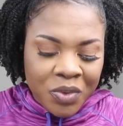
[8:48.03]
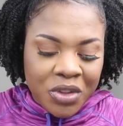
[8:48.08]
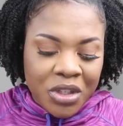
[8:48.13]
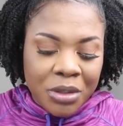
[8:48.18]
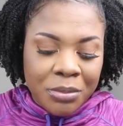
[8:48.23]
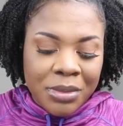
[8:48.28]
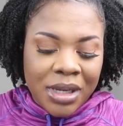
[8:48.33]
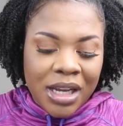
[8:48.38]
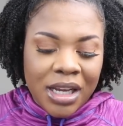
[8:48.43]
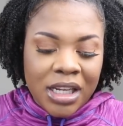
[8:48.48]

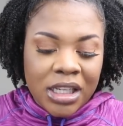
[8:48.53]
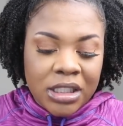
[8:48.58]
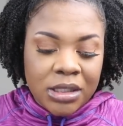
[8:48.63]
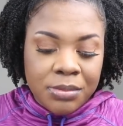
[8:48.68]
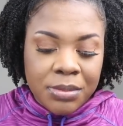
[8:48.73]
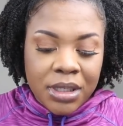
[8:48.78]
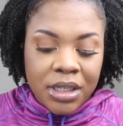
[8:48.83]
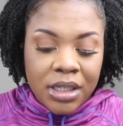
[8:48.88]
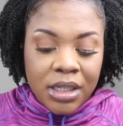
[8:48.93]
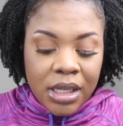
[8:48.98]
to my
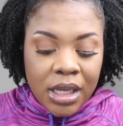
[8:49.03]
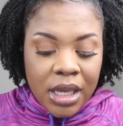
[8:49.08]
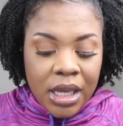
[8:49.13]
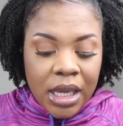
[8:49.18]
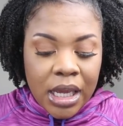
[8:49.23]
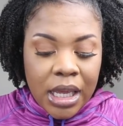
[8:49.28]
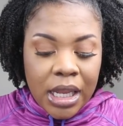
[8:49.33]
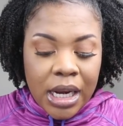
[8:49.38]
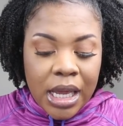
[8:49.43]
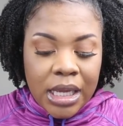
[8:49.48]
husband,
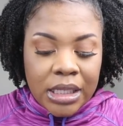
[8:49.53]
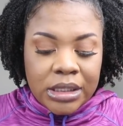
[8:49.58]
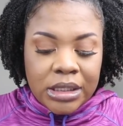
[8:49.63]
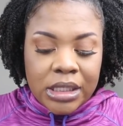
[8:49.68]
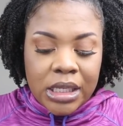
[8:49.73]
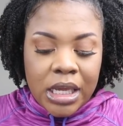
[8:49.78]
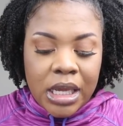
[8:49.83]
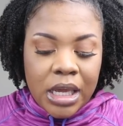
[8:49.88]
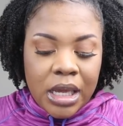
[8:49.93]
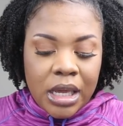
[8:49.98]
and I
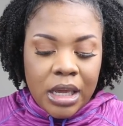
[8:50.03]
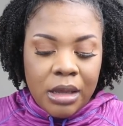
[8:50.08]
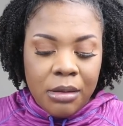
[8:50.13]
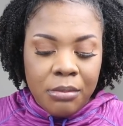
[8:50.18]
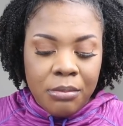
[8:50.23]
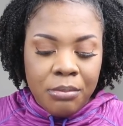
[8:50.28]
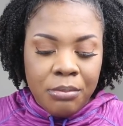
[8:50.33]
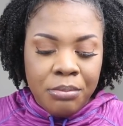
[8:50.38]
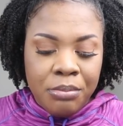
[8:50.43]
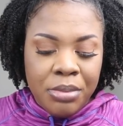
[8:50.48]

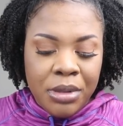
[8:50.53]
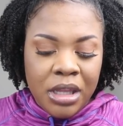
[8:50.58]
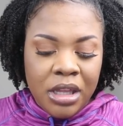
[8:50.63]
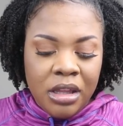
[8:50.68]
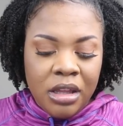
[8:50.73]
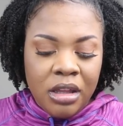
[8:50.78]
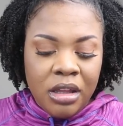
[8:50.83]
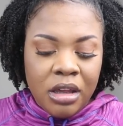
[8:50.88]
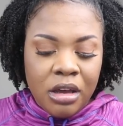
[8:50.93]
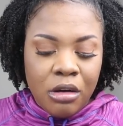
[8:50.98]
said,
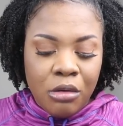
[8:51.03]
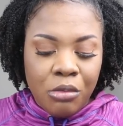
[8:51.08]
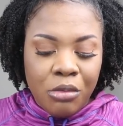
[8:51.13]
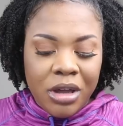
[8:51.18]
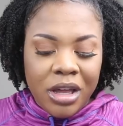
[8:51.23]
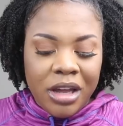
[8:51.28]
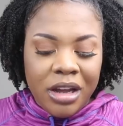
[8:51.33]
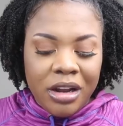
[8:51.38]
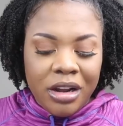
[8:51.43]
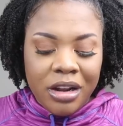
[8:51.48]
be
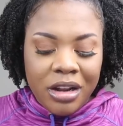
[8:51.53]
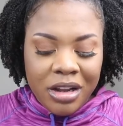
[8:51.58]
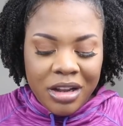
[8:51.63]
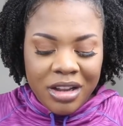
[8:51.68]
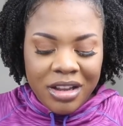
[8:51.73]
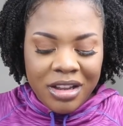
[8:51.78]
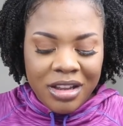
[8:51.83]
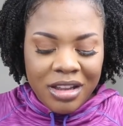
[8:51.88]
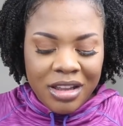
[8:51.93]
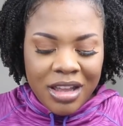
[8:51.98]
aware.
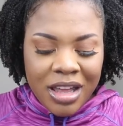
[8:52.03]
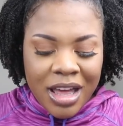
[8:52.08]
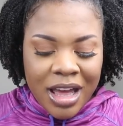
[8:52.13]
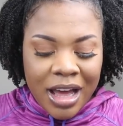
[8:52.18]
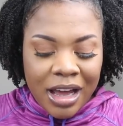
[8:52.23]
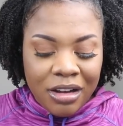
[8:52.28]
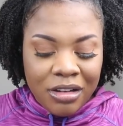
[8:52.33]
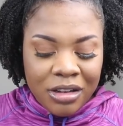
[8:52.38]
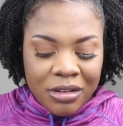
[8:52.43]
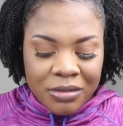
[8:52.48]

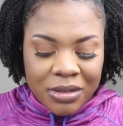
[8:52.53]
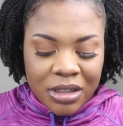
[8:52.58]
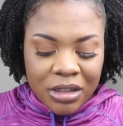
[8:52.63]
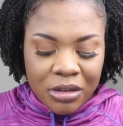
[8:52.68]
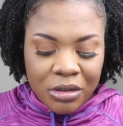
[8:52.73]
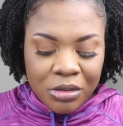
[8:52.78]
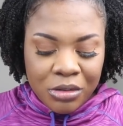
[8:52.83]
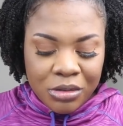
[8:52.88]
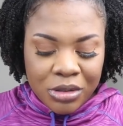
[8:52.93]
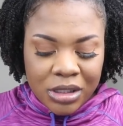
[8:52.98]
I don't even
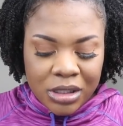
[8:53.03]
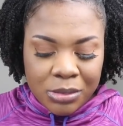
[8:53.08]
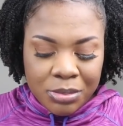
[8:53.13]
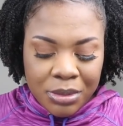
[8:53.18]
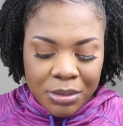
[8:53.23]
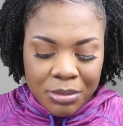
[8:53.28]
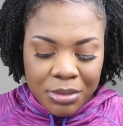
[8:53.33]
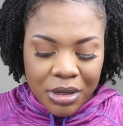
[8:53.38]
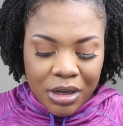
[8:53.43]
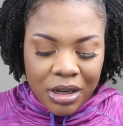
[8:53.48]
know who these
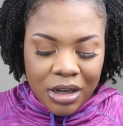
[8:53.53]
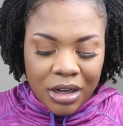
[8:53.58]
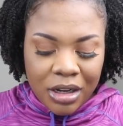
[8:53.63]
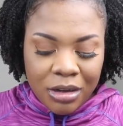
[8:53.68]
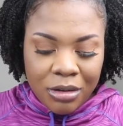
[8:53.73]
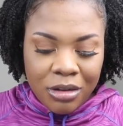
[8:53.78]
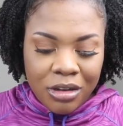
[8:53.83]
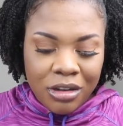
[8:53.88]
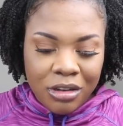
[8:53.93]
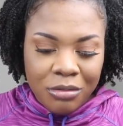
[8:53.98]
people
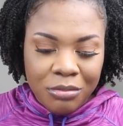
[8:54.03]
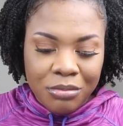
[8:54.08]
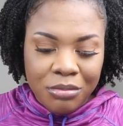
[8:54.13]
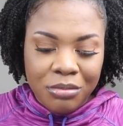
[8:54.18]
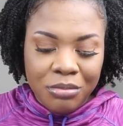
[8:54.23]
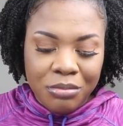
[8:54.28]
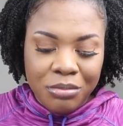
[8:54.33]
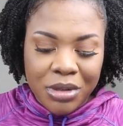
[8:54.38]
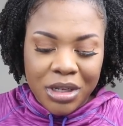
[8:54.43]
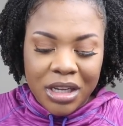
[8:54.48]
are,
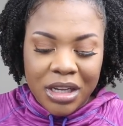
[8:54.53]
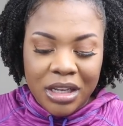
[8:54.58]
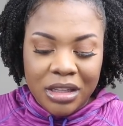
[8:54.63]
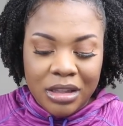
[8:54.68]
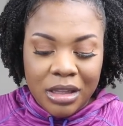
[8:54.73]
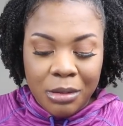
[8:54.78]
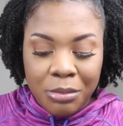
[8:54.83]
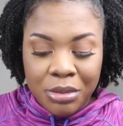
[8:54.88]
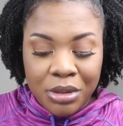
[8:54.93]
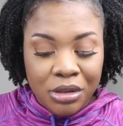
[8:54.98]

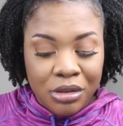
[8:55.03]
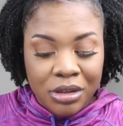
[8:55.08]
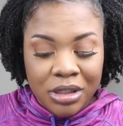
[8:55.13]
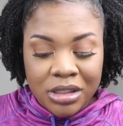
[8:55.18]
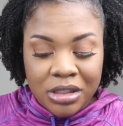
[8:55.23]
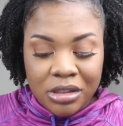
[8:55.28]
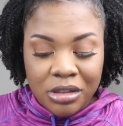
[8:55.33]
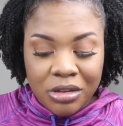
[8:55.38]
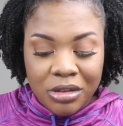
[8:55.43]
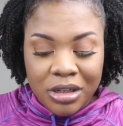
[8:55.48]
but they put it on
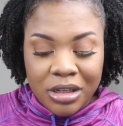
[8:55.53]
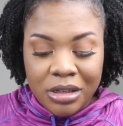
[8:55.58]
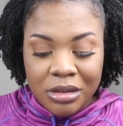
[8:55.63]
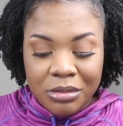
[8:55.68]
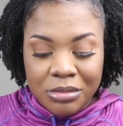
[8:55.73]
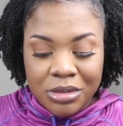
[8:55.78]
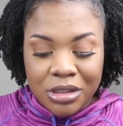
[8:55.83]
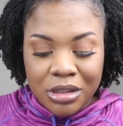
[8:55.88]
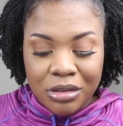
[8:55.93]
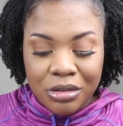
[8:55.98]

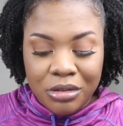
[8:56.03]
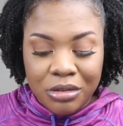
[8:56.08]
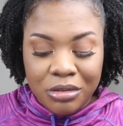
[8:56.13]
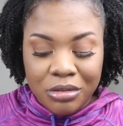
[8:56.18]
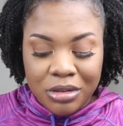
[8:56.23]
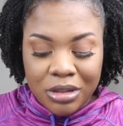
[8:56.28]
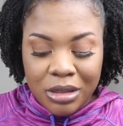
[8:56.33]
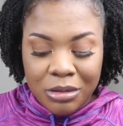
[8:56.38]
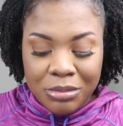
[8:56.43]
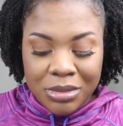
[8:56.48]
Instagram,
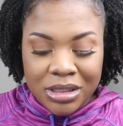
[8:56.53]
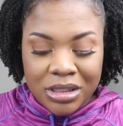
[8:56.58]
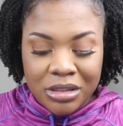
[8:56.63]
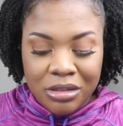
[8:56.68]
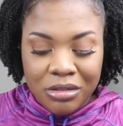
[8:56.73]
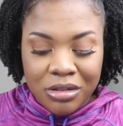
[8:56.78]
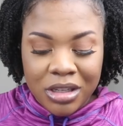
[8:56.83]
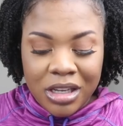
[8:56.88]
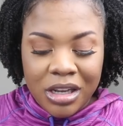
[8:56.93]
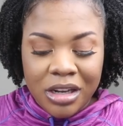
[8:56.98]
so they must
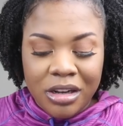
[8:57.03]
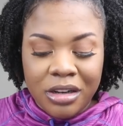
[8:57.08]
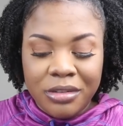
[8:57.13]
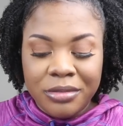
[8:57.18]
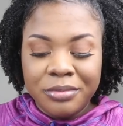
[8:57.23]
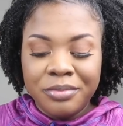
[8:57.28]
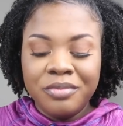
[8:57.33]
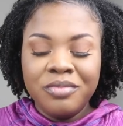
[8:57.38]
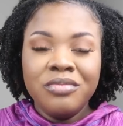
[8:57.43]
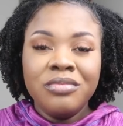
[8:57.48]
don't
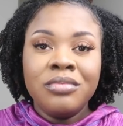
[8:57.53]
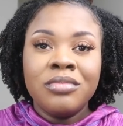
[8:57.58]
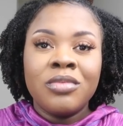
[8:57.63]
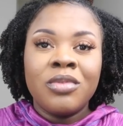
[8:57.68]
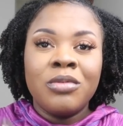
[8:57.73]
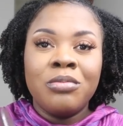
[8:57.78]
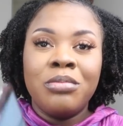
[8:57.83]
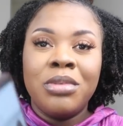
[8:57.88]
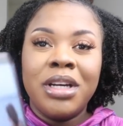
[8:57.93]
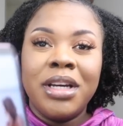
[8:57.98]
care.
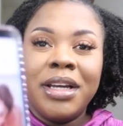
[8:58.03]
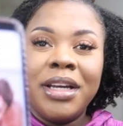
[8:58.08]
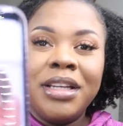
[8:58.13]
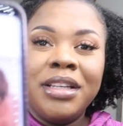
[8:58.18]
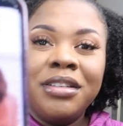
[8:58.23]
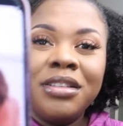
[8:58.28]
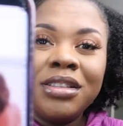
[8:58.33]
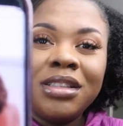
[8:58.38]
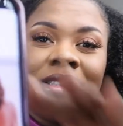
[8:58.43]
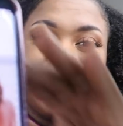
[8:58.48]
But you